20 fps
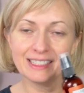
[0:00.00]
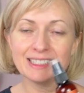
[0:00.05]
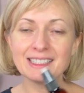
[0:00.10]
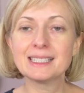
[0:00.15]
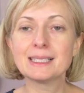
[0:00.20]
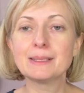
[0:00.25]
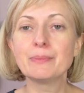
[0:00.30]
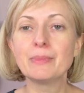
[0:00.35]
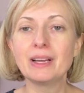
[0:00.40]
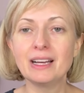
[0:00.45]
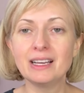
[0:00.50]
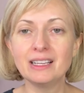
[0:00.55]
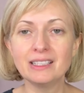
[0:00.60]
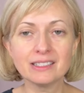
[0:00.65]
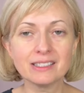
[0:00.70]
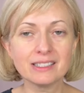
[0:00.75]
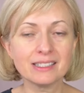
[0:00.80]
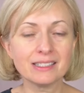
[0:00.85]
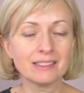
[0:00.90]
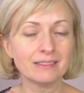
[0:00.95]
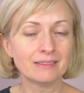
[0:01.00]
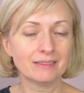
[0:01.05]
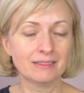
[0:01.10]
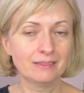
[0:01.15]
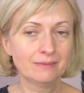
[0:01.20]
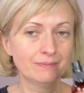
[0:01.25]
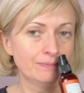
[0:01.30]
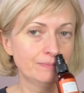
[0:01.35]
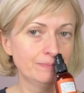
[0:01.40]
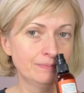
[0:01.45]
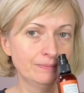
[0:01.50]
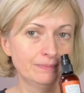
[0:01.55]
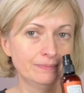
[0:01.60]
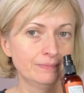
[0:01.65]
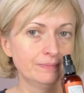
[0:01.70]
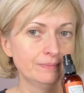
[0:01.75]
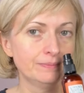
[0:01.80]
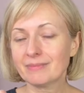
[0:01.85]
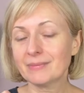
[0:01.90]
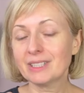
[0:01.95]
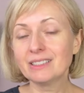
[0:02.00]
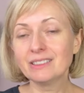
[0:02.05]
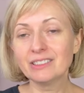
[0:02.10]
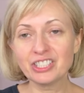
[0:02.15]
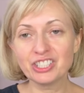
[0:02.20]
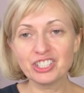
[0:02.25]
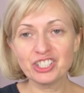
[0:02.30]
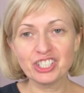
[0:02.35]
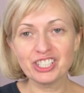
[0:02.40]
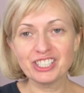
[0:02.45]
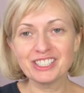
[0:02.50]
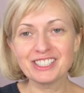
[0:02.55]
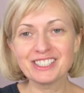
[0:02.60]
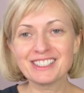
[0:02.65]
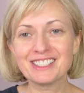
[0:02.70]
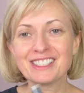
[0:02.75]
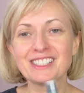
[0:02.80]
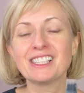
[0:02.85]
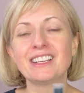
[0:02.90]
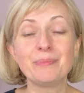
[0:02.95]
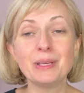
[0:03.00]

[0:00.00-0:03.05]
It smells delicious.